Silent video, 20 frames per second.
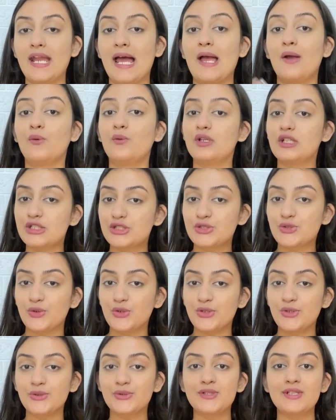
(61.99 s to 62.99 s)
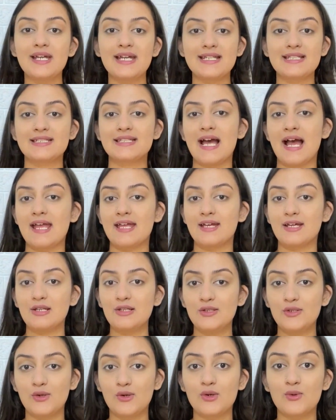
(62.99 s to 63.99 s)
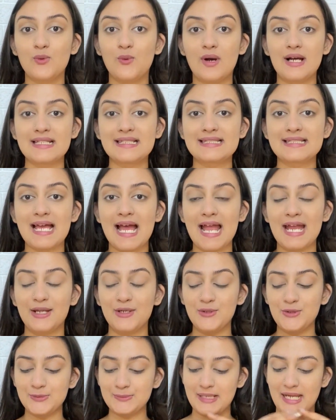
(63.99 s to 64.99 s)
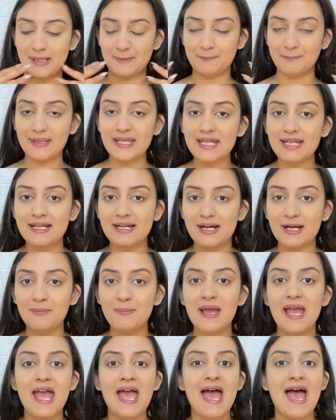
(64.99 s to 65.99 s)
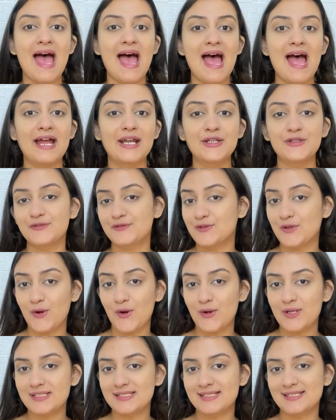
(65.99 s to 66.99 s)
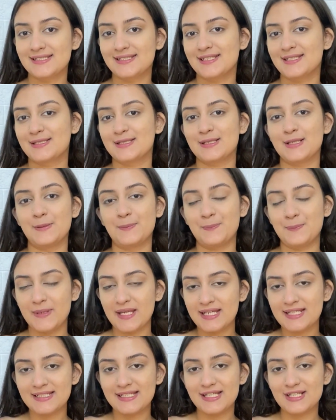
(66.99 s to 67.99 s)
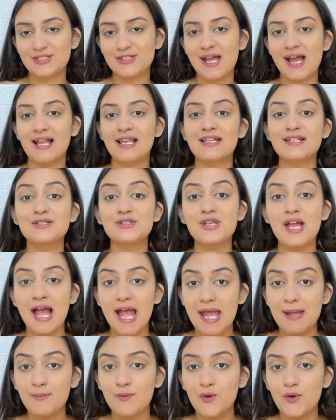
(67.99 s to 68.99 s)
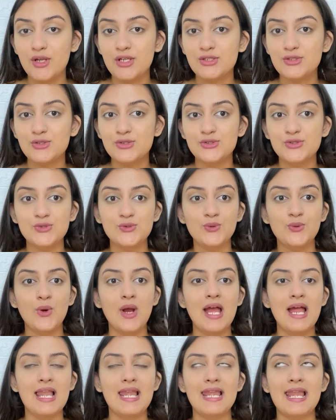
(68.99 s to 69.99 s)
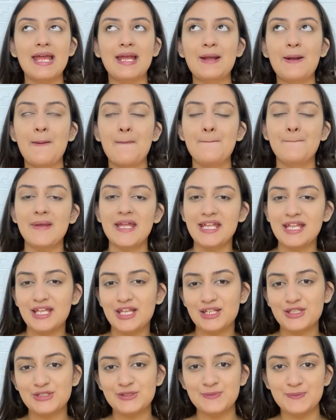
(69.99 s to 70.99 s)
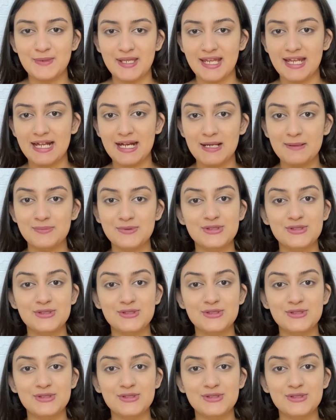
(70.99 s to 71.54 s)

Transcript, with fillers: I will show you the entire look once I do my makeup. And of course, since it's a pink day challenge, I am going to do like a pinkish makeup.